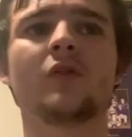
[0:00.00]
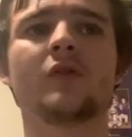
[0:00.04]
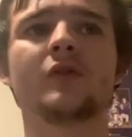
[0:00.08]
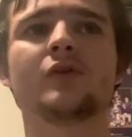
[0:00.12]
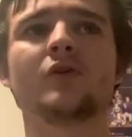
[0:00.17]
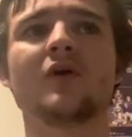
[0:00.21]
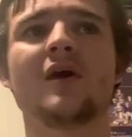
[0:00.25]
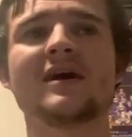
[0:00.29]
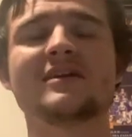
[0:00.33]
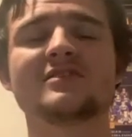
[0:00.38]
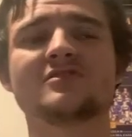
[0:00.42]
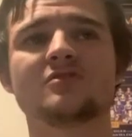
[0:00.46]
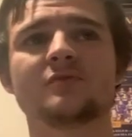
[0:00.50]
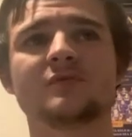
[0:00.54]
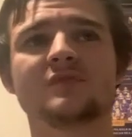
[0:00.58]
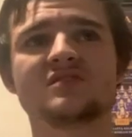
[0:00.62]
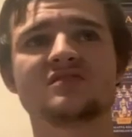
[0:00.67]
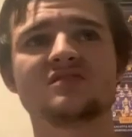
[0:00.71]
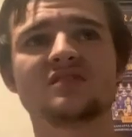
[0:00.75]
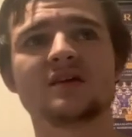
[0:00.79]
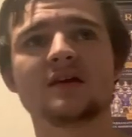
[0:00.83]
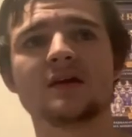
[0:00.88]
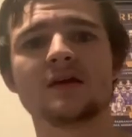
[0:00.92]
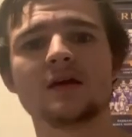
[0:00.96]
The Knights
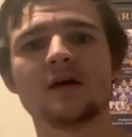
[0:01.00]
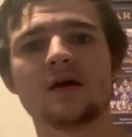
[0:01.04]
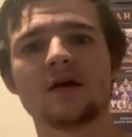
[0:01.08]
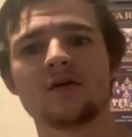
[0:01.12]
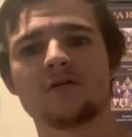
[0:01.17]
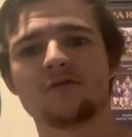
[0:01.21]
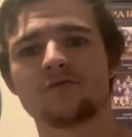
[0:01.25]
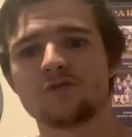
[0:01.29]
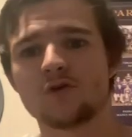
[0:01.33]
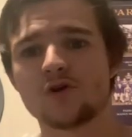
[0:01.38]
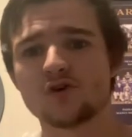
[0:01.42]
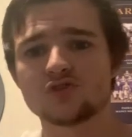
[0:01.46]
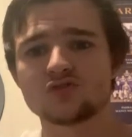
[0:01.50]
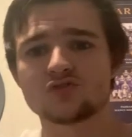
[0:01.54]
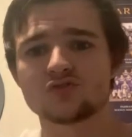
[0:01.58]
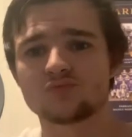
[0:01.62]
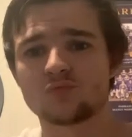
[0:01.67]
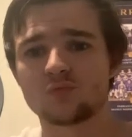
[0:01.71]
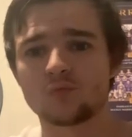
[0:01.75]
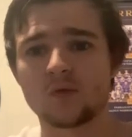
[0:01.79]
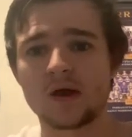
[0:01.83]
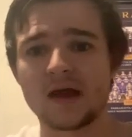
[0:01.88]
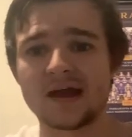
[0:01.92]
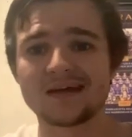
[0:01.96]
obviously first
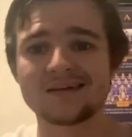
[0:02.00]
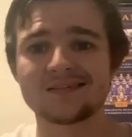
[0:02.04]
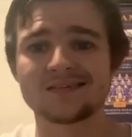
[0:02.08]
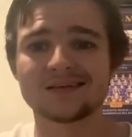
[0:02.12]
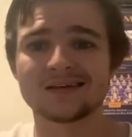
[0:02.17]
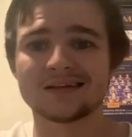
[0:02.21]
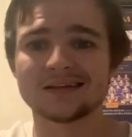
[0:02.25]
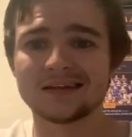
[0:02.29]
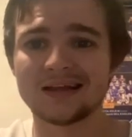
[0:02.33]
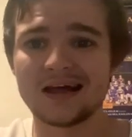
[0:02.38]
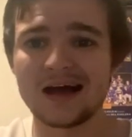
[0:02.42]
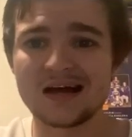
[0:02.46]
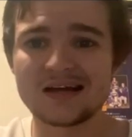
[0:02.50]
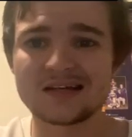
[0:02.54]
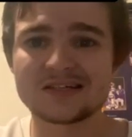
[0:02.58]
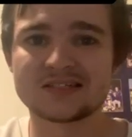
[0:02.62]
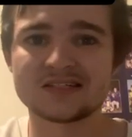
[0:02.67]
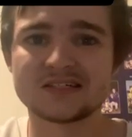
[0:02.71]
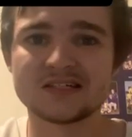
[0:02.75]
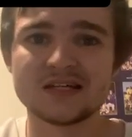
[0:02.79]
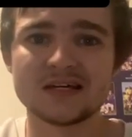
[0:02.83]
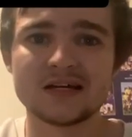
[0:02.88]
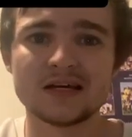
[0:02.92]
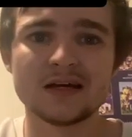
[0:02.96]
exit
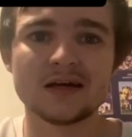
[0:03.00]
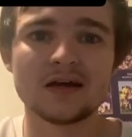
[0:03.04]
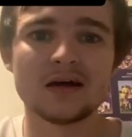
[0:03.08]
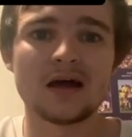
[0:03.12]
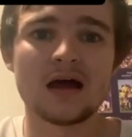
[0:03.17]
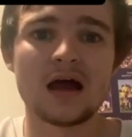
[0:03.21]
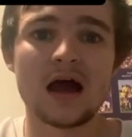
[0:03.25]
last year.